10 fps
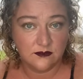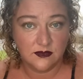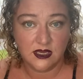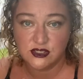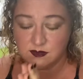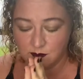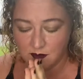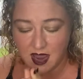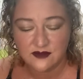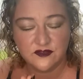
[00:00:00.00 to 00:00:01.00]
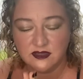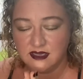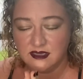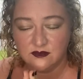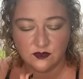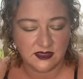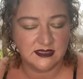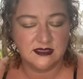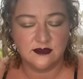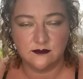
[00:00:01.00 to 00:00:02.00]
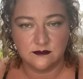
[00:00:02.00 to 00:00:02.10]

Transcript: and just mindfully release them.